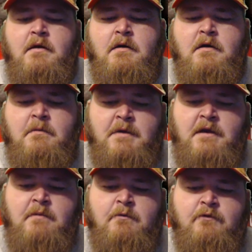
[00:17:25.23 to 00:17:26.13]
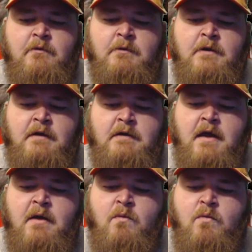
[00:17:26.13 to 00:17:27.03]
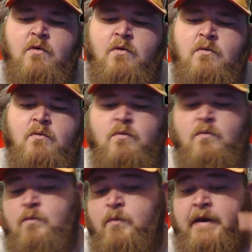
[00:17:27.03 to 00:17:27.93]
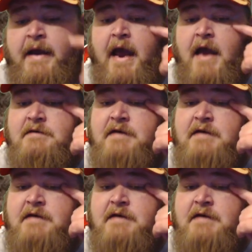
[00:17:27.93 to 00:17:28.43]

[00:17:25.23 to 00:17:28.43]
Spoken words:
Khabib or something like that, we'll rehash